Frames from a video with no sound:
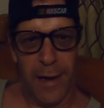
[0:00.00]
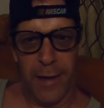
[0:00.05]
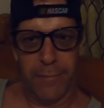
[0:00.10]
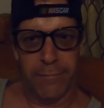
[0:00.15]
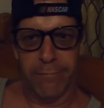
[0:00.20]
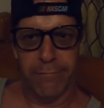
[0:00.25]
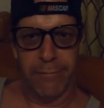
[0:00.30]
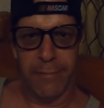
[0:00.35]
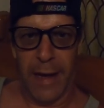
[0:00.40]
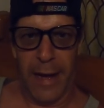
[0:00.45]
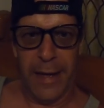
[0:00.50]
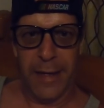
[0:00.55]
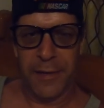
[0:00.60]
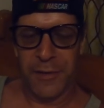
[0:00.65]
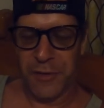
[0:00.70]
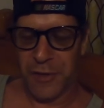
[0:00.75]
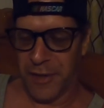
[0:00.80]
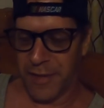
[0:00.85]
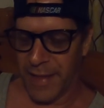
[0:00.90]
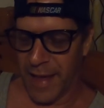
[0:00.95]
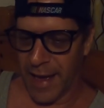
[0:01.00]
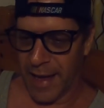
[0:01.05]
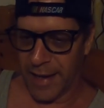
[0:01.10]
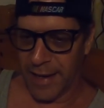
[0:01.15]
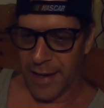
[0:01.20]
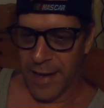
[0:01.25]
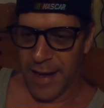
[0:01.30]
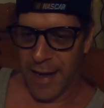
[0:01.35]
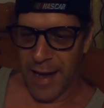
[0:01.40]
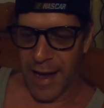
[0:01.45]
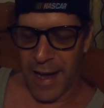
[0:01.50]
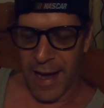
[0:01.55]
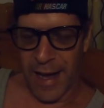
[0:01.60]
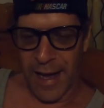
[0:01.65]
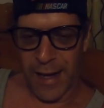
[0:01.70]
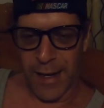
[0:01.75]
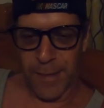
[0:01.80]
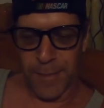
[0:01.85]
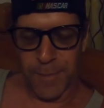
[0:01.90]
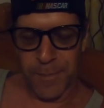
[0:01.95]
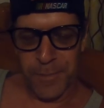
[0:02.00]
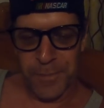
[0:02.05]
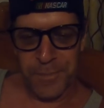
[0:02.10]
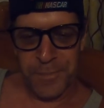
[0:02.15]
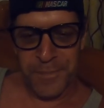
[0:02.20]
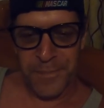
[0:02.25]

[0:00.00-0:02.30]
I, I didn't see that. Um,